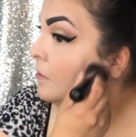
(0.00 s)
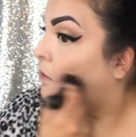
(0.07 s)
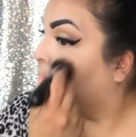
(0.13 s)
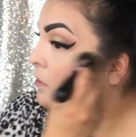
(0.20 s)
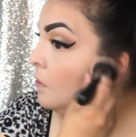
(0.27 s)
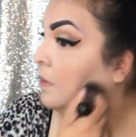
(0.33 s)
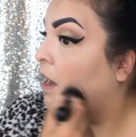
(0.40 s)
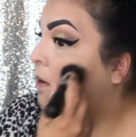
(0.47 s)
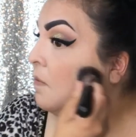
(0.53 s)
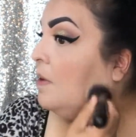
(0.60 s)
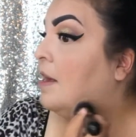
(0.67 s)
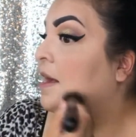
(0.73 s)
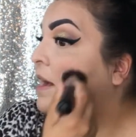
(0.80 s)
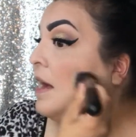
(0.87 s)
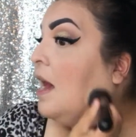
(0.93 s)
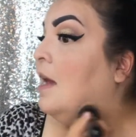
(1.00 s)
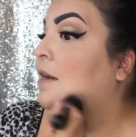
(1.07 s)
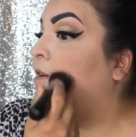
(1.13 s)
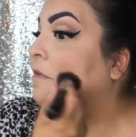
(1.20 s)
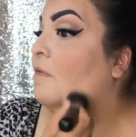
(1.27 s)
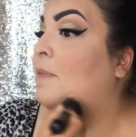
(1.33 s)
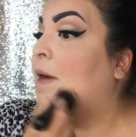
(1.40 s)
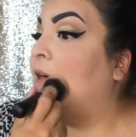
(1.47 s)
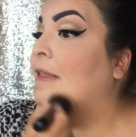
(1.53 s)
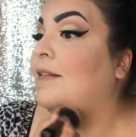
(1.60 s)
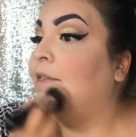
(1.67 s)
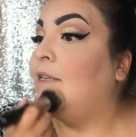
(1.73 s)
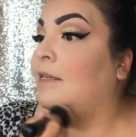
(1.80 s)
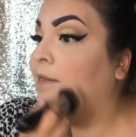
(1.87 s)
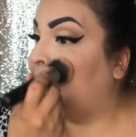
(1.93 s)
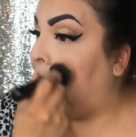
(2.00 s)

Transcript: So that way it kind of balances